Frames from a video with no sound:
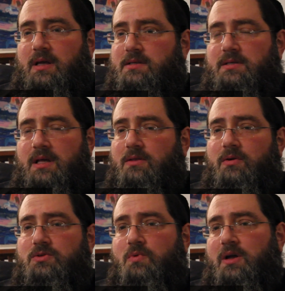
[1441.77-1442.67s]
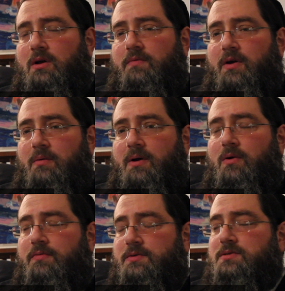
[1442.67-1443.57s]
kids, interns working over here in
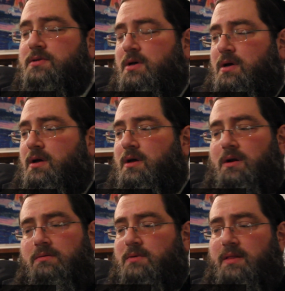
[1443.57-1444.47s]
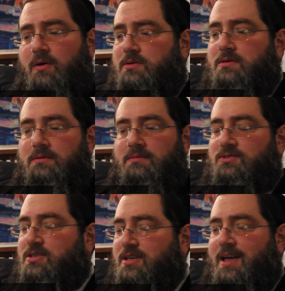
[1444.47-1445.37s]
my office, and they also,
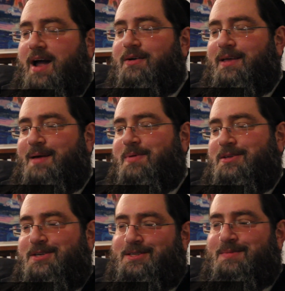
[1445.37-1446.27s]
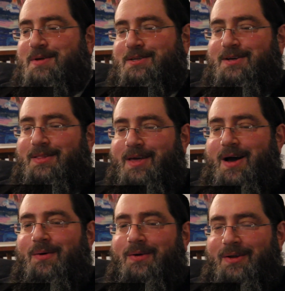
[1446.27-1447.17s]
just like Garrett, they get paid 60 minutes on the
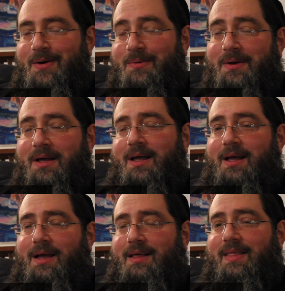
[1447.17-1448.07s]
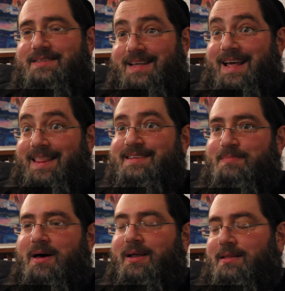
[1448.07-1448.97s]
hour, and that's
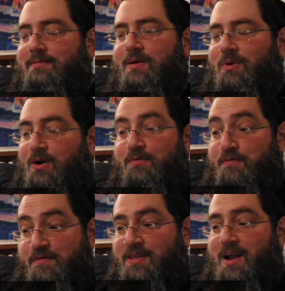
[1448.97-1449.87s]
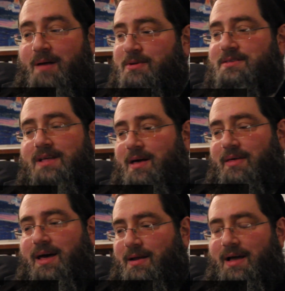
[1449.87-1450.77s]
about it. If they want to go for 59 minutes an hour,
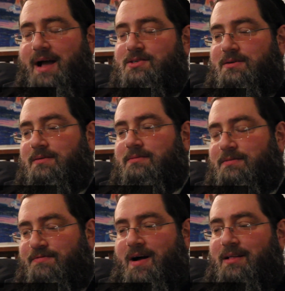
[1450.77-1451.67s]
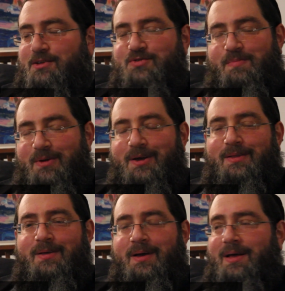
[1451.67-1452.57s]
they got to actually file in
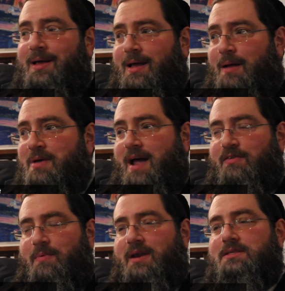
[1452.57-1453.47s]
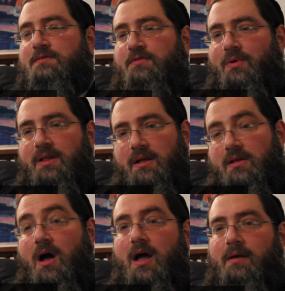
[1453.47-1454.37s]
triplicate. I mean, everybody's devoting their
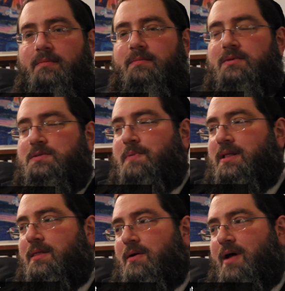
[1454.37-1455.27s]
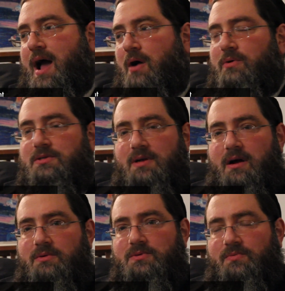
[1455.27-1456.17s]
time, spending their hours and
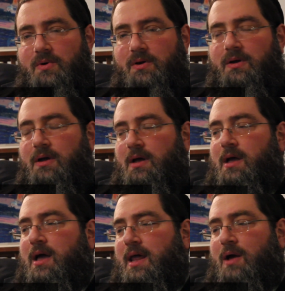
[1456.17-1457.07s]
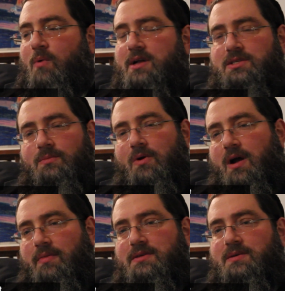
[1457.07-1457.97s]
hours of work. And I watch them
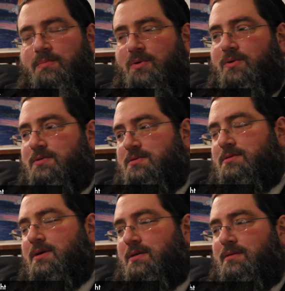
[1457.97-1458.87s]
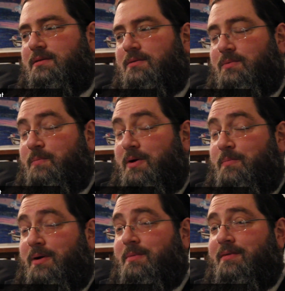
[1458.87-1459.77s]
work on these computers. And we're pretty
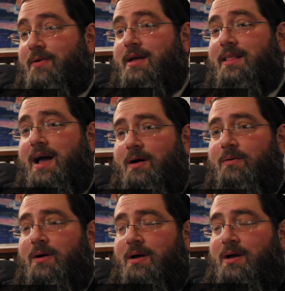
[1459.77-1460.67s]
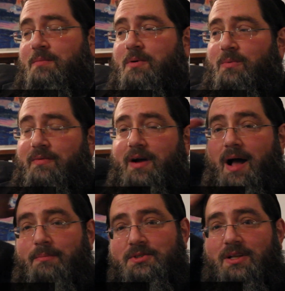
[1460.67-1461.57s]
primitive right now, but we've
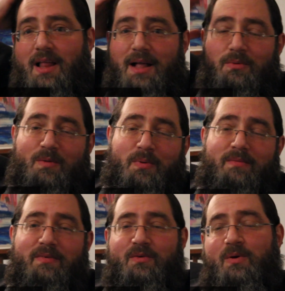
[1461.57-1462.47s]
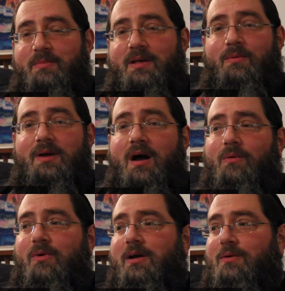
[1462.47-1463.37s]
accomplished a lot with the primitive equipment that we
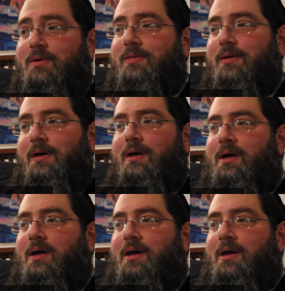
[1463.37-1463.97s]
are working with.